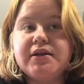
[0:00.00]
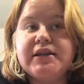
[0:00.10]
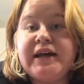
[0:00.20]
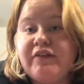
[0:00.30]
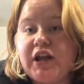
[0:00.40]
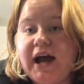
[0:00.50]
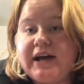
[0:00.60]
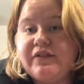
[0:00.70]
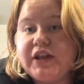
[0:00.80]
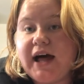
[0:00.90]
Leave a like
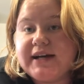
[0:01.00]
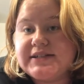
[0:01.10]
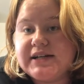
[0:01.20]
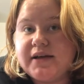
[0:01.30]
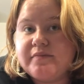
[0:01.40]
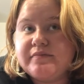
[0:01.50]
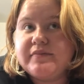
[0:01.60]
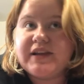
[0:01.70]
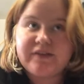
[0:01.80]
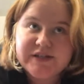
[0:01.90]
if you liked it,
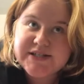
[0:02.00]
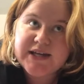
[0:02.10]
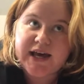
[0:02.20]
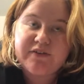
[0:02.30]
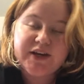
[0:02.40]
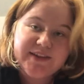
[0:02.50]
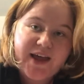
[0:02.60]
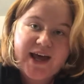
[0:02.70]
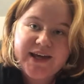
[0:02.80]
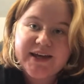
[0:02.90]
leave a dislike if you didn't
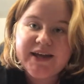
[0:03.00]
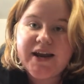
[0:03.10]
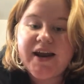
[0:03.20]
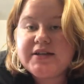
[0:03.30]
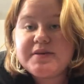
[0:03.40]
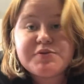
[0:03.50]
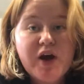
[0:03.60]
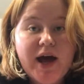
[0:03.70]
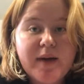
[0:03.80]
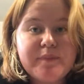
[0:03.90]
like it,
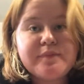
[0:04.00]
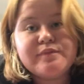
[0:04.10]
subscribe,